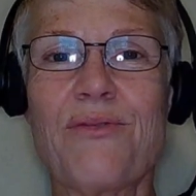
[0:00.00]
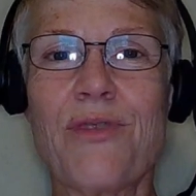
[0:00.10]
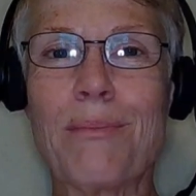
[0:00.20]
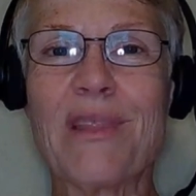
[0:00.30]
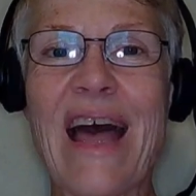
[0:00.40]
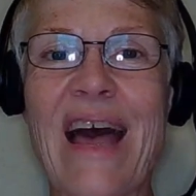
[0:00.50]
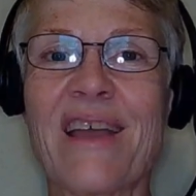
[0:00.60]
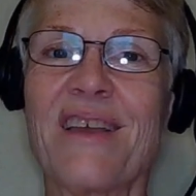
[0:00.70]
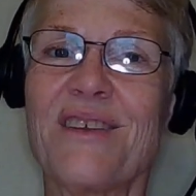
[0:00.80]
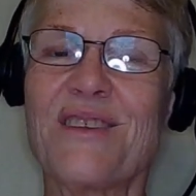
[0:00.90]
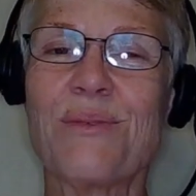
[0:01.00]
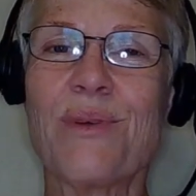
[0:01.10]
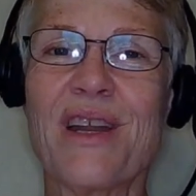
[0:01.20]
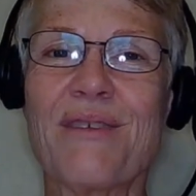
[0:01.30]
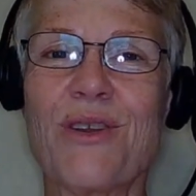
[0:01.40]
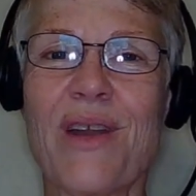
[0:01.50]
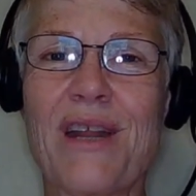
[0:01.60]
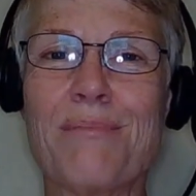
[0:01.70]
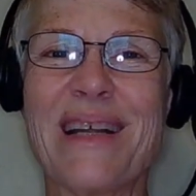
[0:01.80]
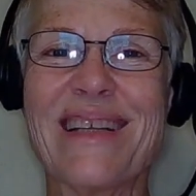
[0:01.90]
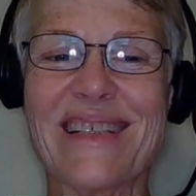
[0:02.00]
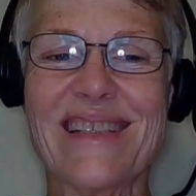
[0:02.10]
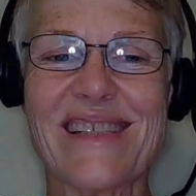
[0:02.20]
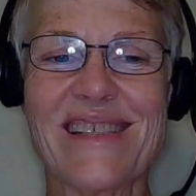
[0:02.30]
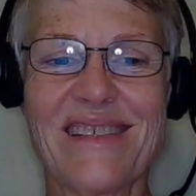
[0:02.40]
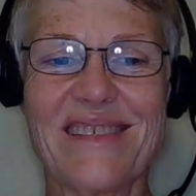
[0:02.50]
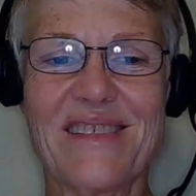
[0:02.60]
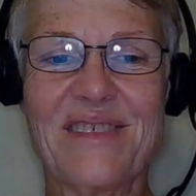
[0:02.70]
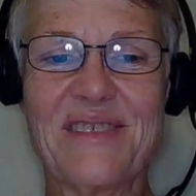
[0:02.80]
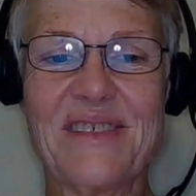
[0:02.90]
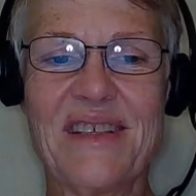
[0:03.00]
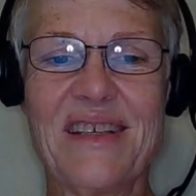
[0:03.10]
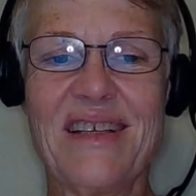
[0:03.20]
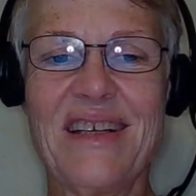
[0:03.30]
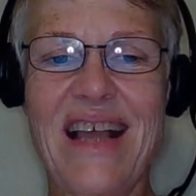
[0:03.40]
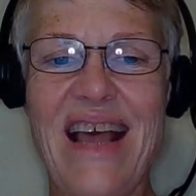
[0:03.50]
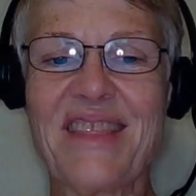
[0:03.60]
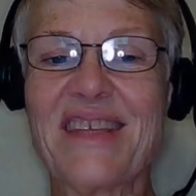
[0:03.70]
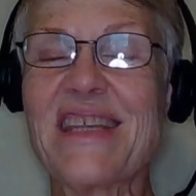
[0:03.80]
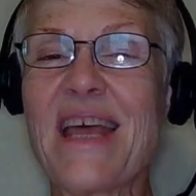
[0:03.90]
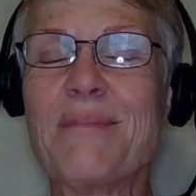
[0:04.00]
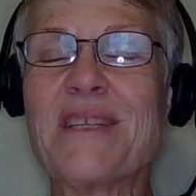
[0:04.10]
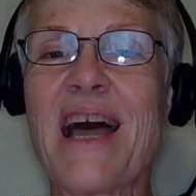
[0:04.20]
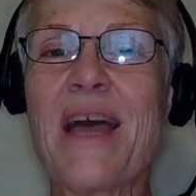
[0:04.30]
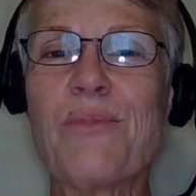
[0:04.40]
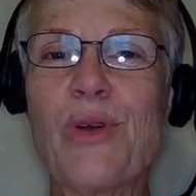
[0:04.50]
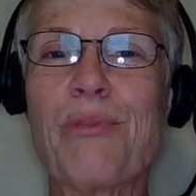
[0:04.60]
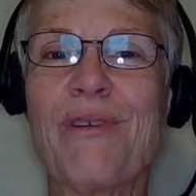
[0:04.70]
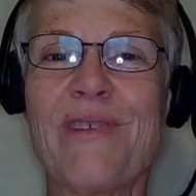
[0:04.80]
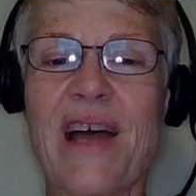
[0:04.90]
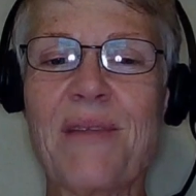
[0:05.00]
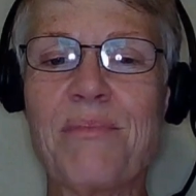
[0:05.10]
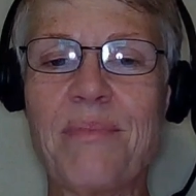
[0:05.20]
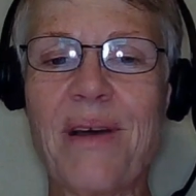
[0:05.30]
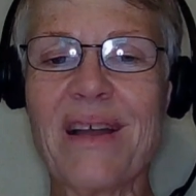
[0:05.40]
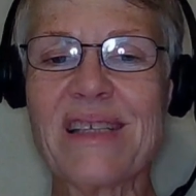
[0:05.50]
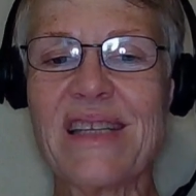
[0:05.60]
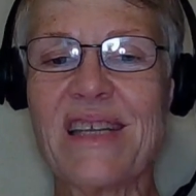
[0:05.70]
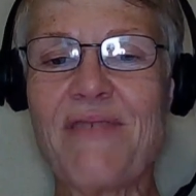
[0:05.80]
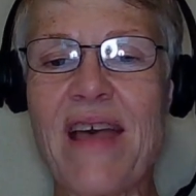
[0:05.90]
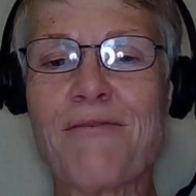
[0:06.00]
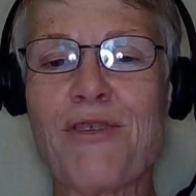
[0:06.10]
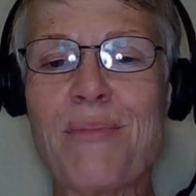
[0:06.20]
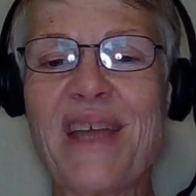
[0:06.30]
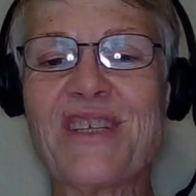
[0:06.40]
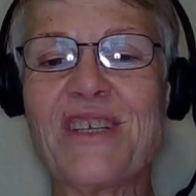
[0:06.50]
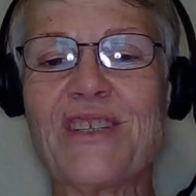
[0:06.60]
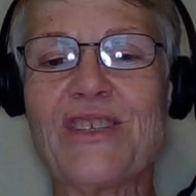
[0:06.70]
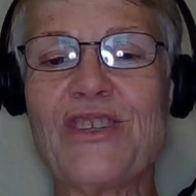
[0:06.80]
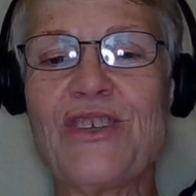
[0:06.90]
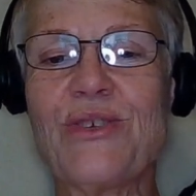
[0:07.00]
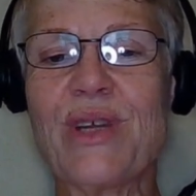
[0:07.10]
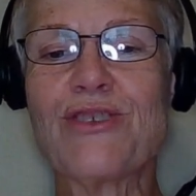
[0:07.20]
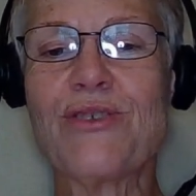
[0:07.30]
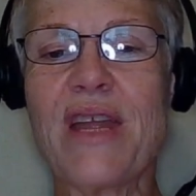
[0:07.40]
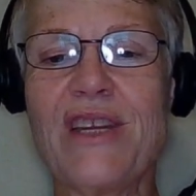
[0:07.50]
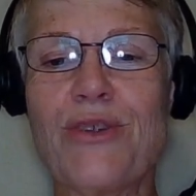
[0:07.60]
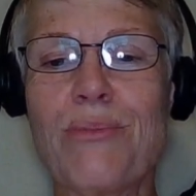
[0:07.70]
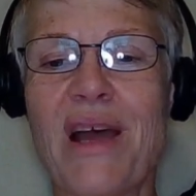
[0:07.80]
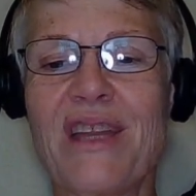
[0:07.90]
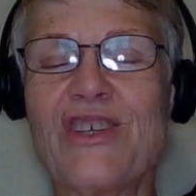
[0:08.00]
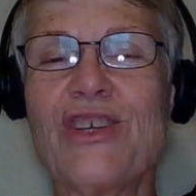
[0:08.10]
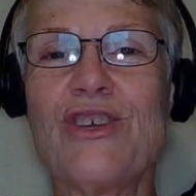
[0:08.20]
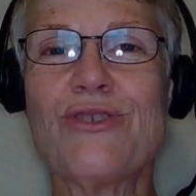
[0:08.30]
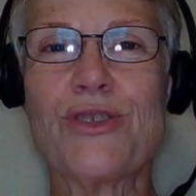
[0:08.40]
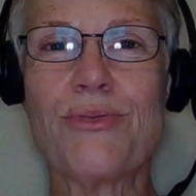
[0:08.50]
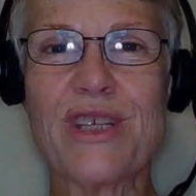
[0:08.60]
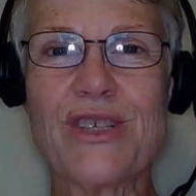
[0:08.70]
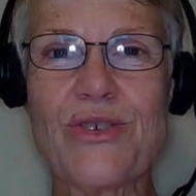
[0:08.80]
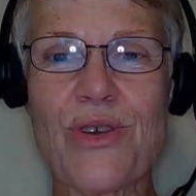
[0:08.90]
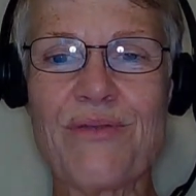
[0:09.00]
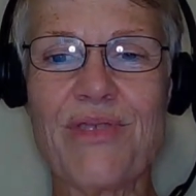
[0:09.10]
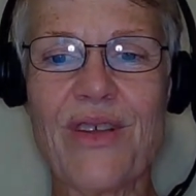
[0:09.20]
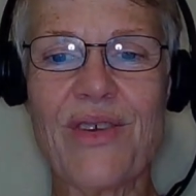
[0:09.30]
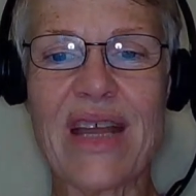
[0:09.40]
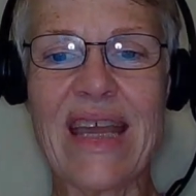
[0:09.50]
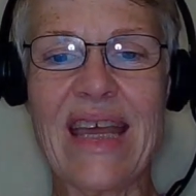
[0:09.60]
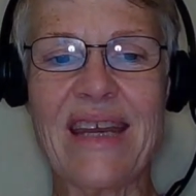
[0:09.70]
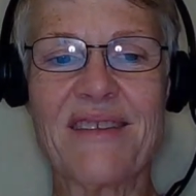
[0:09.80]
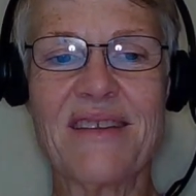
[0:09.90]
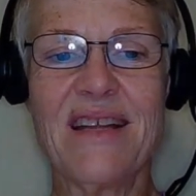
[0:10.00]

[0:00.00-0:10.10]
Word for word: from lack to one of great abundance. At the same time, we'll provide positive affirmations to entrain your mind to use the restored flow again